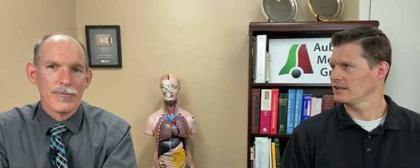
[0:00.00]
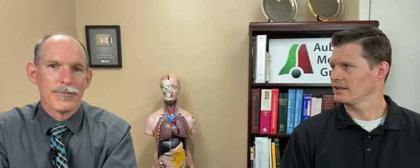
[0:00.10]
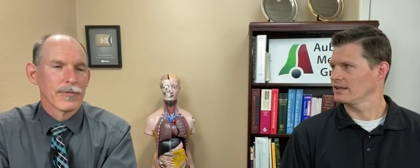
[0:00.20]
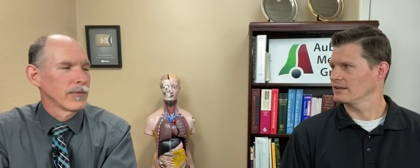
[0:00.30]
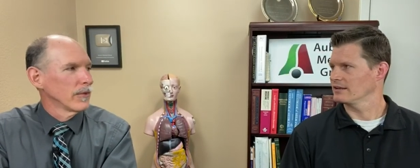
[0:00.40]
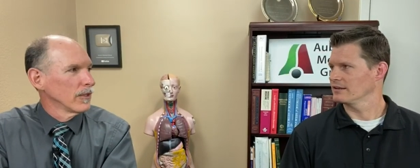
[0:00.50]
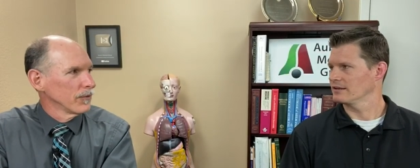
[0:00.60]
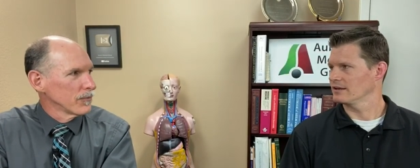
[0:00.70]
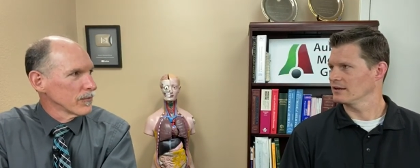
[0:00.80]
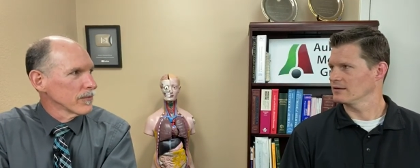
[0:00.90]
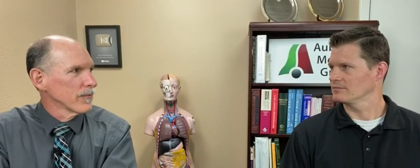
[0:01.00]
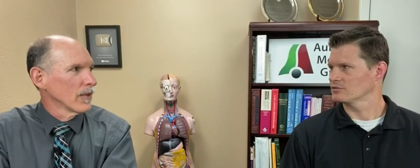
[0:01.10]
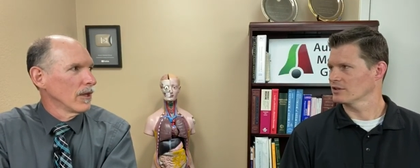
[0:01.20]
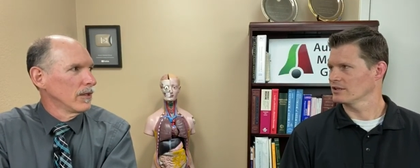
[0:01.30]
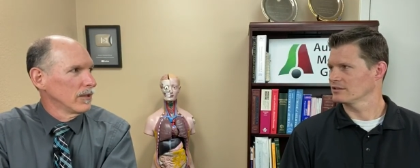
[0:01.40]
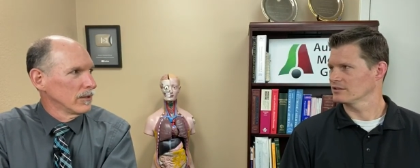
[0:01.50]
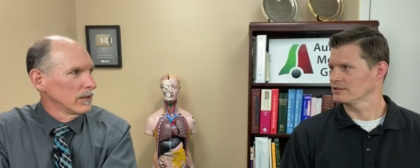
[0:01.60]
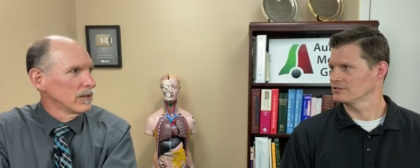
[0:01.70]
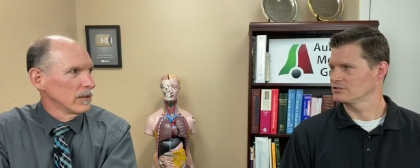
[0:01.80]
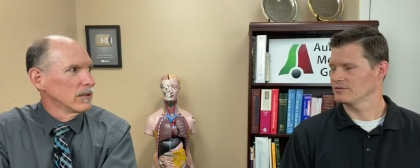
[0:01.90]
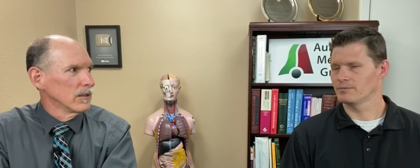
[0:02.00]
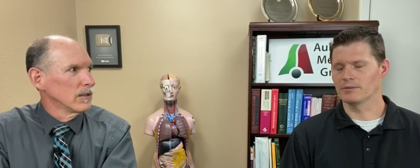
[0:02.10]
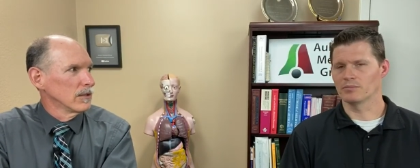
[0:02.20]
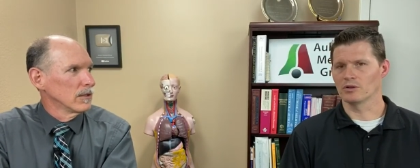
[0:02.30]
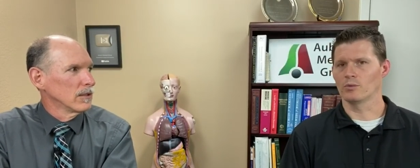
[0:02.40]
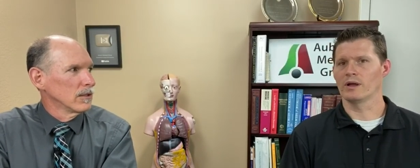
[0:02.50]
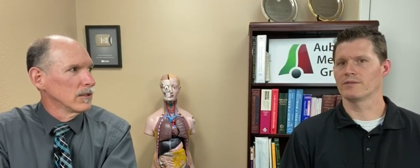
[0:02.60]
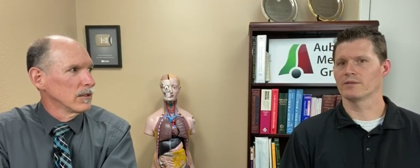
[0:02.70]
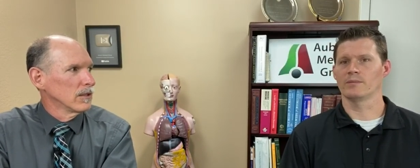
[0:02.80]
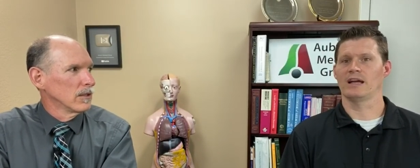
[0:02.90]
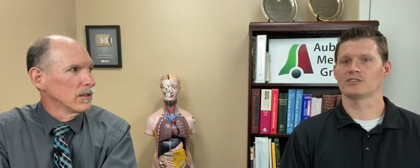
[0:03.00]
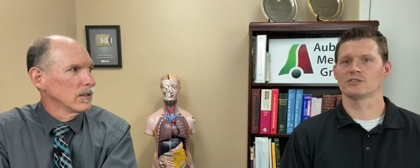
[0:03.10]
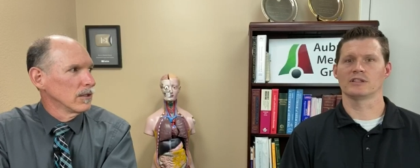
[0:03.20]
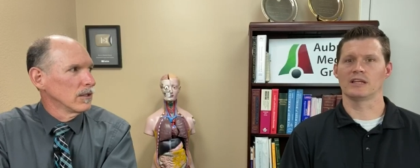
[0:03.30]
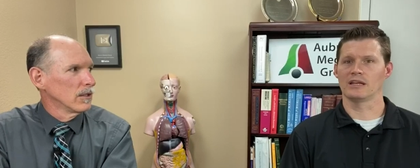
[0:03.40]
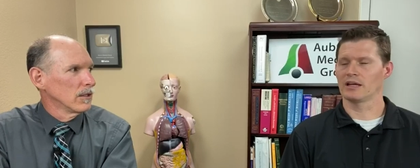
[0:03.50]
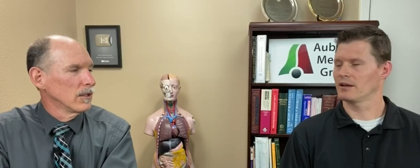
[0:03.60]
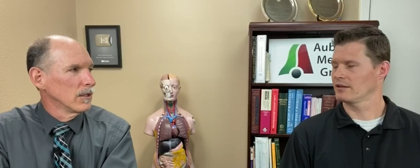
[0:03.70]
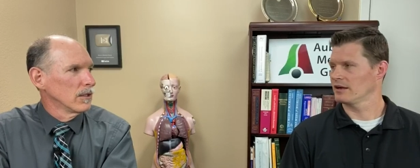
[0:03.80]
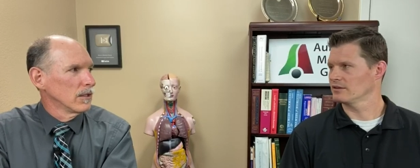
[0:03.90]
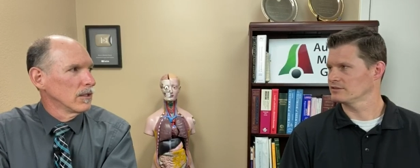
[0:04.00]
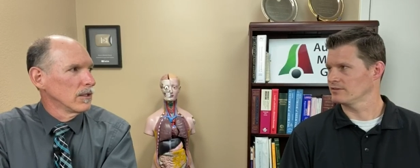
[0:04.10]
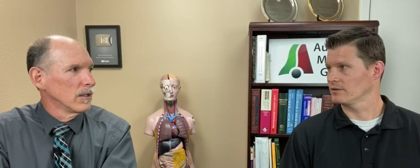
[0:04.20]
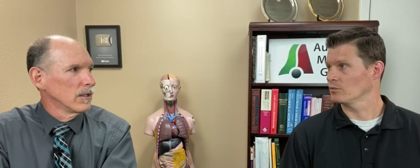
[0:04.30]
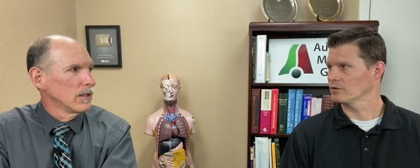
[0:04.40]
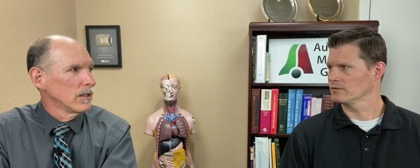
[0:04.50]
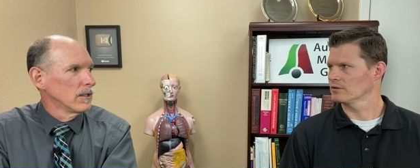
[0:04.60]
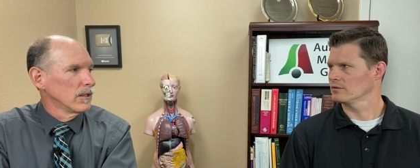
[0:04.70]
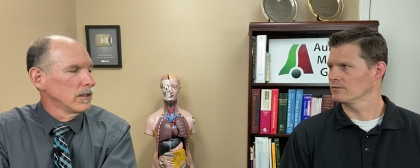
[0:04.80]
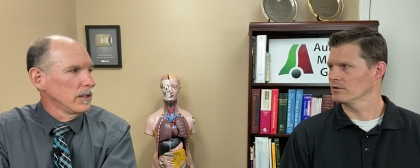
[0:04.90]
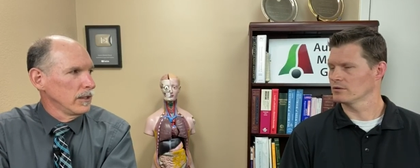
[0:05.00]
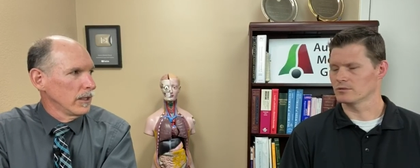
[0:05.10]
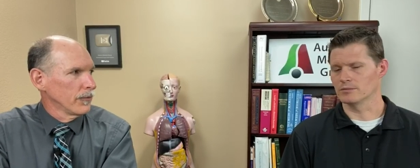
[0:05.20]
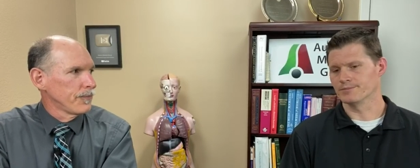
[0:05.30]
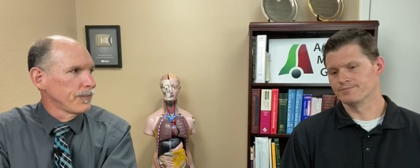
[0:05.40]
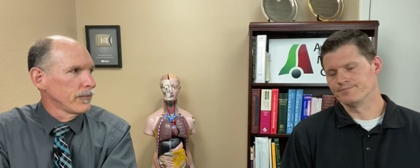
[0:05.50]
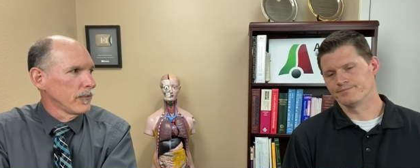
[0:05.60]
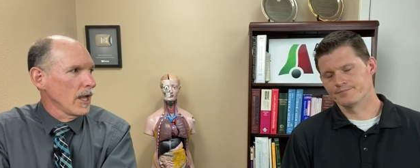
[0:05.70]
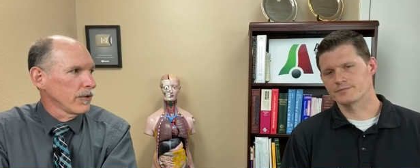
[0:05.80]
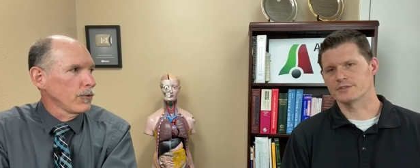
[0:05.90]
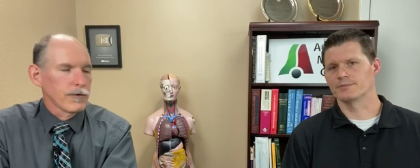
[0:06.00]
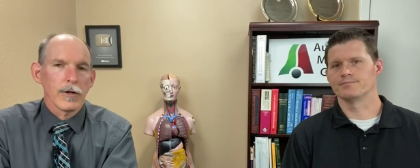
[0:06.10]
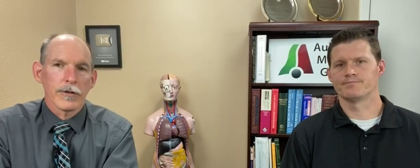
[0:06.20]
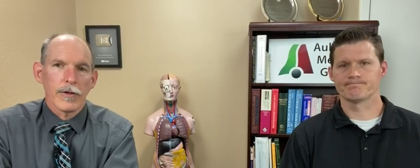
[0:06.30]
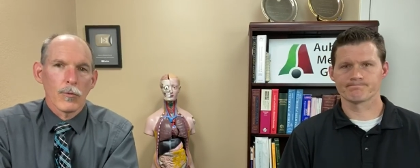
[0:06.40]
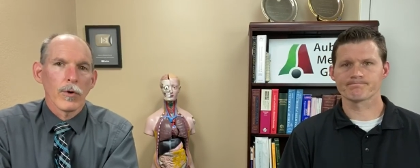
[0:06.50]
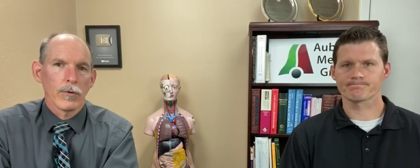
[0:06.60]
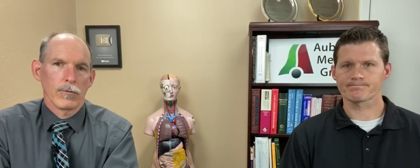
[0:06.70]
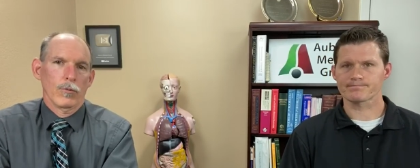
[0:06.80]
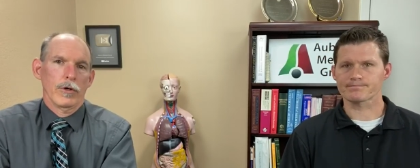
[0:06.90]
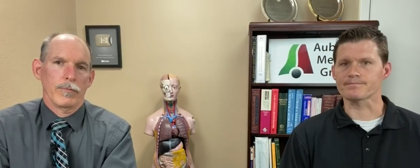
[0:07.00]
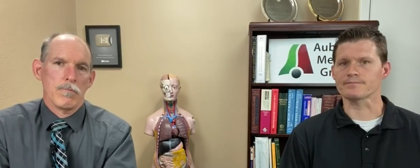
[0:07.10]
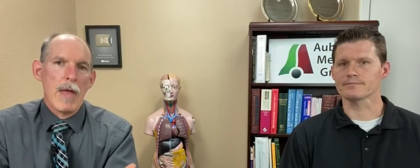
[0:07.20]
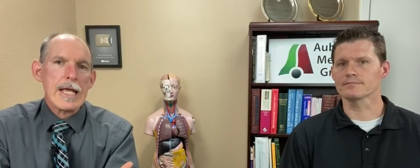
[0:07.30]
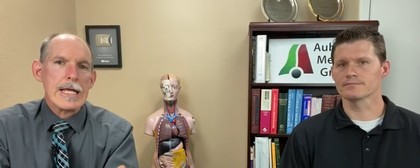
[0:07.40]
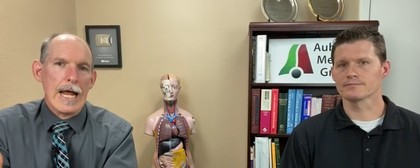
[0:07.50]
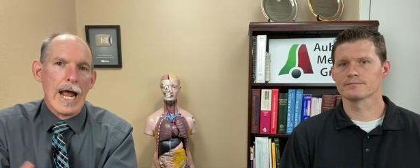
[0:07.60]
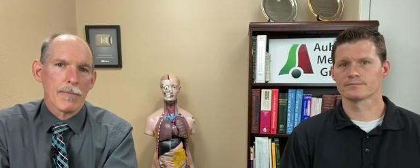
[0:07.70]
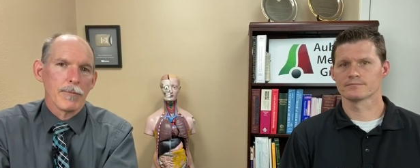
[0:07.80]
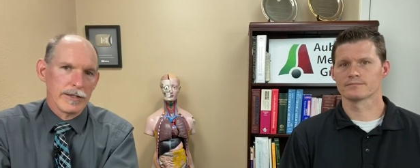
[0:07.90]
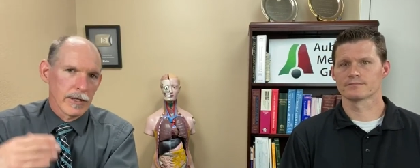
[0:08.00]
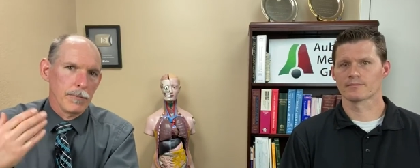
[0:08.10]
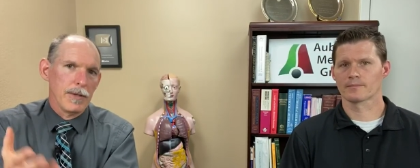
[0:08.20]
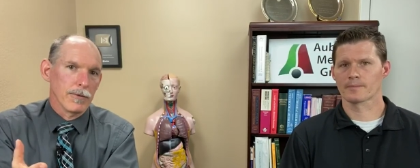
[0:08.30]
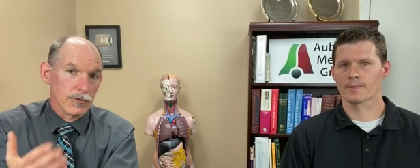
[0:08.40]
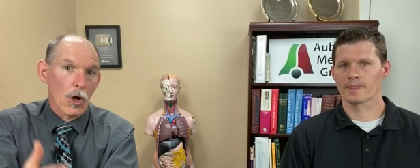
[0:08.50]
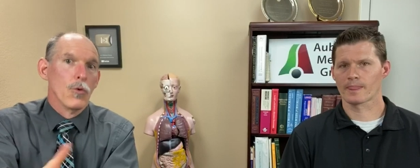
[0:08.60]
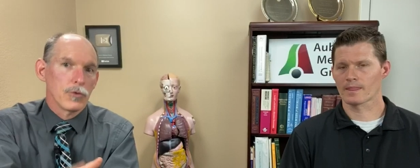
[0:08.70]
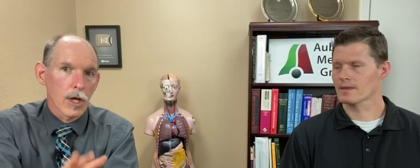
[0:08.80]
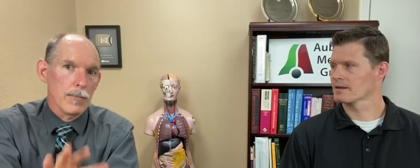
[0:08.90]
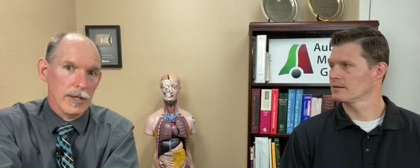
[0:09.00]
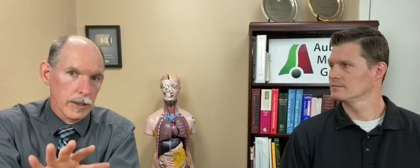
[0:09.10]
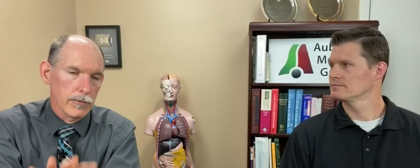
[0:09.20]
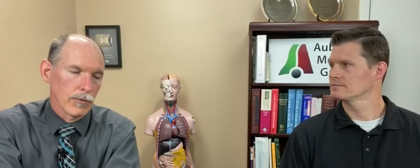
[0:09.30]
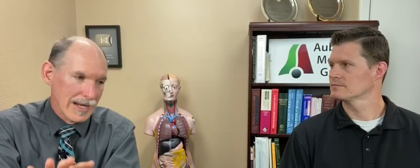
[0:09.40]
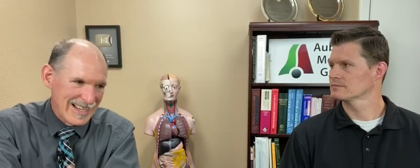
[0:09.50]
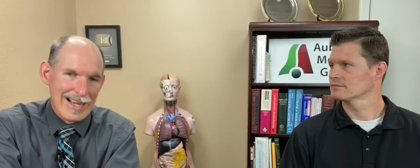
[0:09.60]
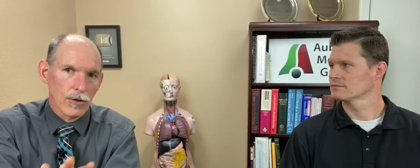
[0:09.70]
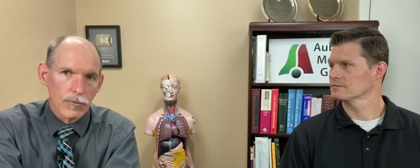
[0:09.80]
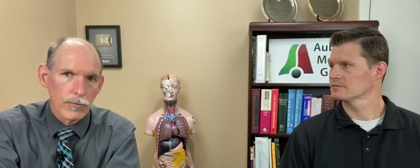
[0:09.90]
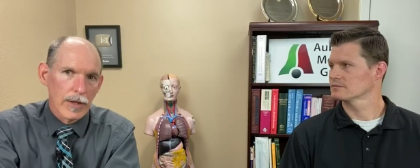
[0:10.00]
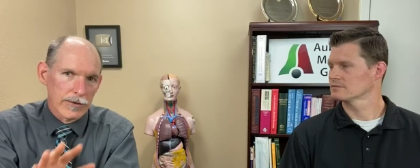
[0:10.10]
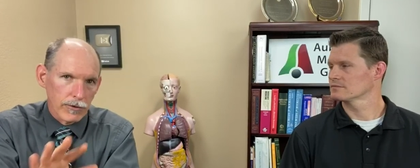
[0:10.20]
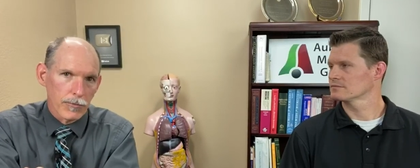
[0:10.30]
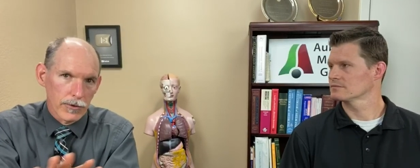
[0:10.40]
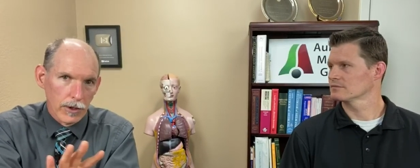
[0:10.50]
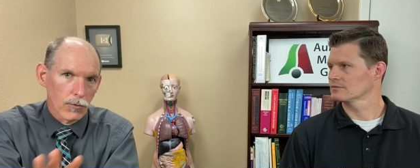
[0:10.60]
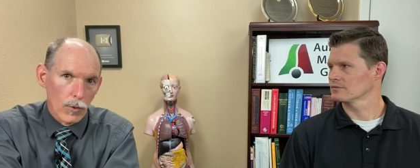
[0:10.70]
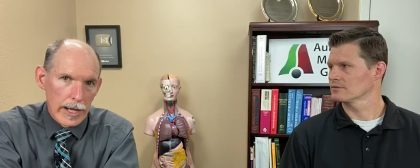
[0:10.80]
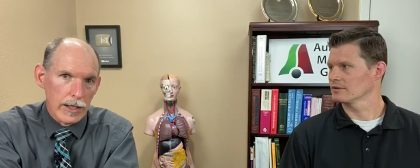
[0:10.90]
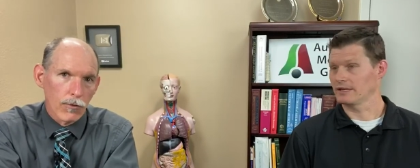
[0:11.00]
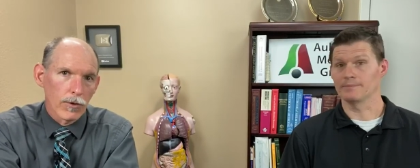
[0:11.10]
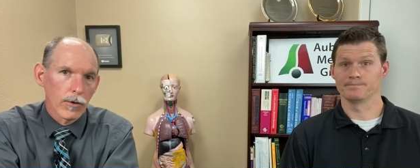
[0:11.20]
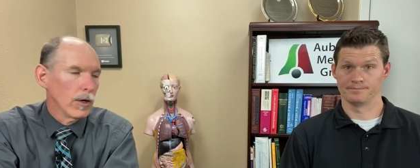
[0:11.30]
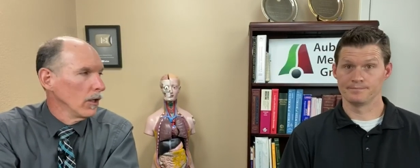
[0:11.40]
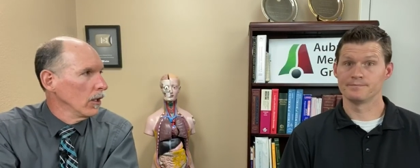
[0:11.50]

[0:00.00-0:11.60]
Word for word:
Speaker 1: yeah. and um, trying to shift people away from actually getting out of their house if they're more vulnerable. Yeah.
Speaker 2: Yeah, to a certain extent, we're we're making it happen by telling people don't come in right now. That's something that can wait. Yeah. Or